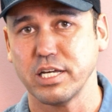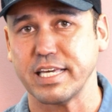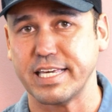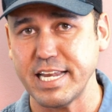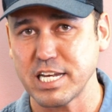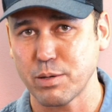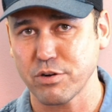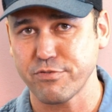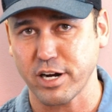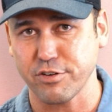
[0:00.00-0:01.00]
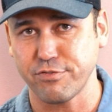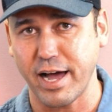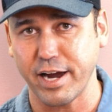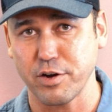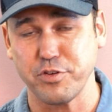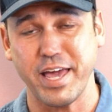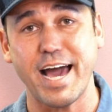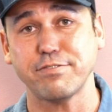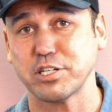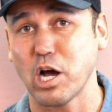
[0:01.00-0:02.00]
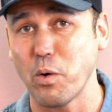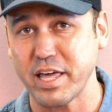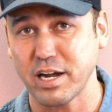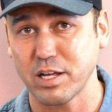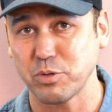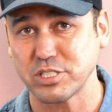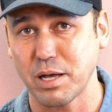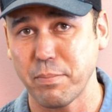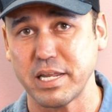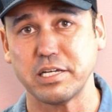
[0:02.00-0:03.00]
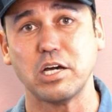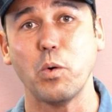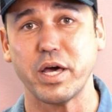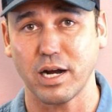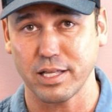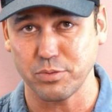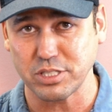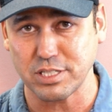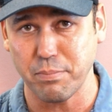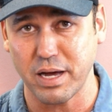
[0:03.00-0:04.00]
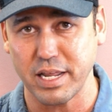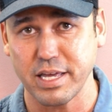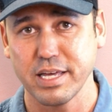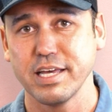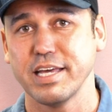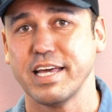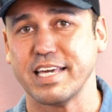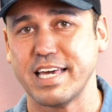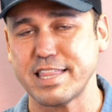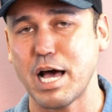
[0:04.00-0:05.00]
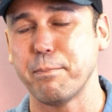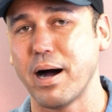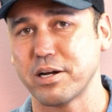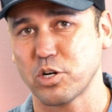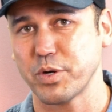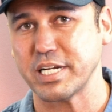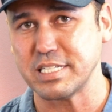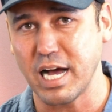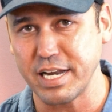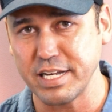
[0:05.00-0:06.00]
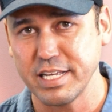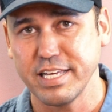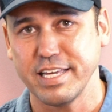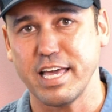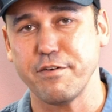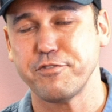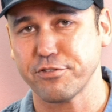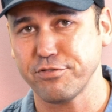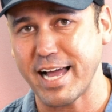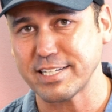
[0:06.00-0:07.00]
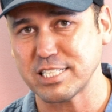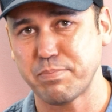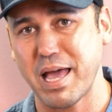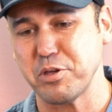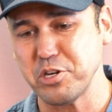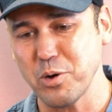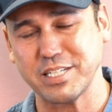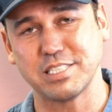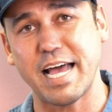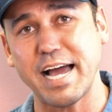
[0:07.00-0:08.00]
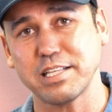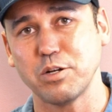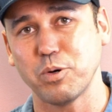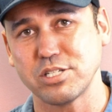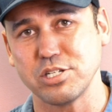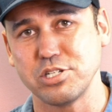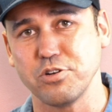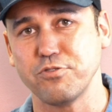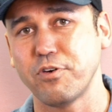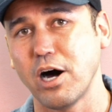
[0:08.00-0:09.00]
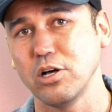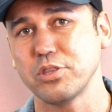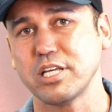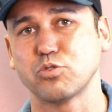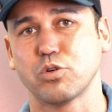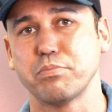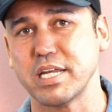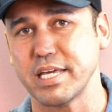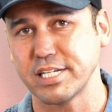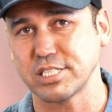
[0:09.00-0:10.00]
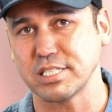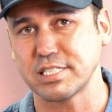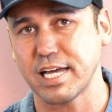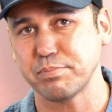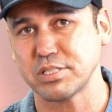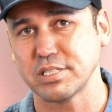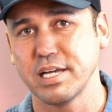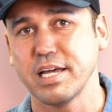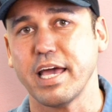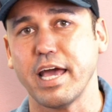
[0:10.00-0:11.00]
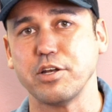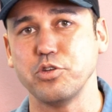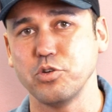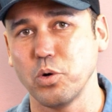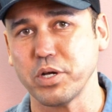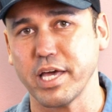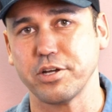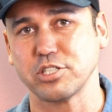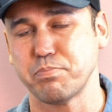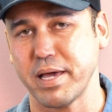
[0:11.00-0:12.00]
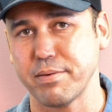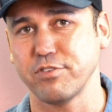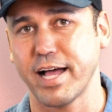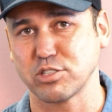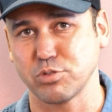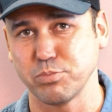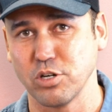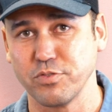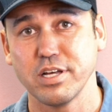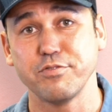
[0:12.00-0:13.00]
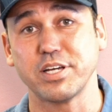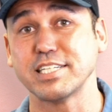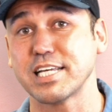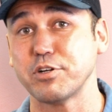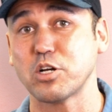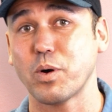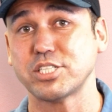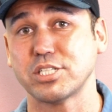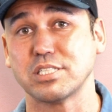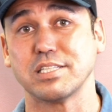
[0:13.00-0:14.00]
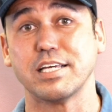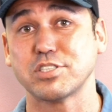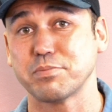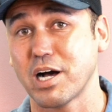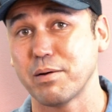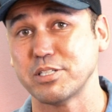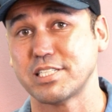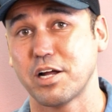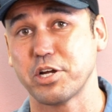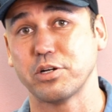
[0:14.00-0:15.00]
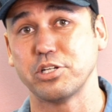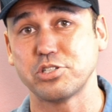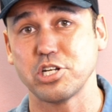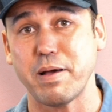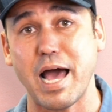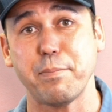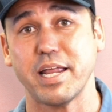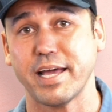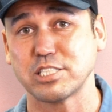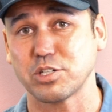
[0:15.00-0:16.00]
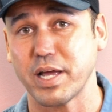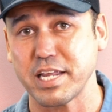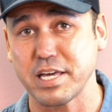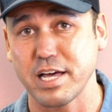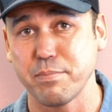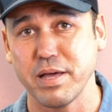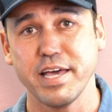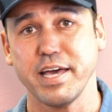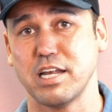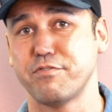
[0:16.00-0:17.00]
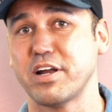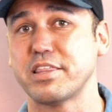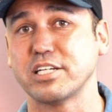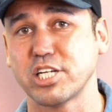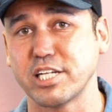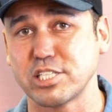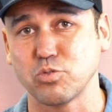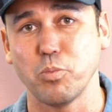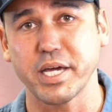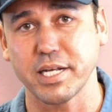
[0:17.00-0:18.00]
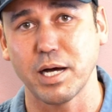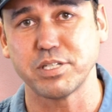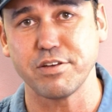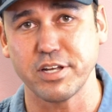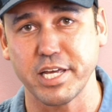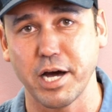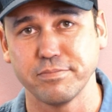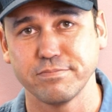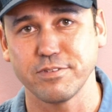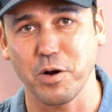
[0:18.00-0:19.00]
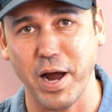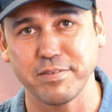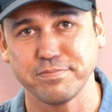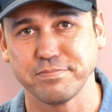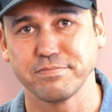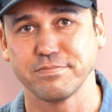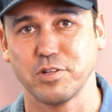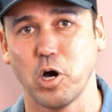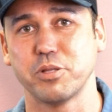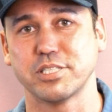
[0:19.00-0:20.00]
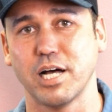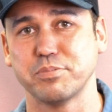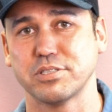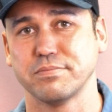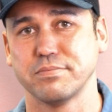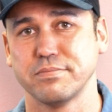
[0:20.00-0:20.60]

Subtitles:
Get number verifier. If you have to go in on it with somebody, go in on it with somebody. Get that monitoring done. If you're flagged as spam, you know exactly what to do. Follow these remediation steps, and you will get your spam flags removed. If you guys have any questions, leave some comments down here on YouTube. Happy to answer any of them. And if anything changes, we'll make an update video. All right? Hope this helps.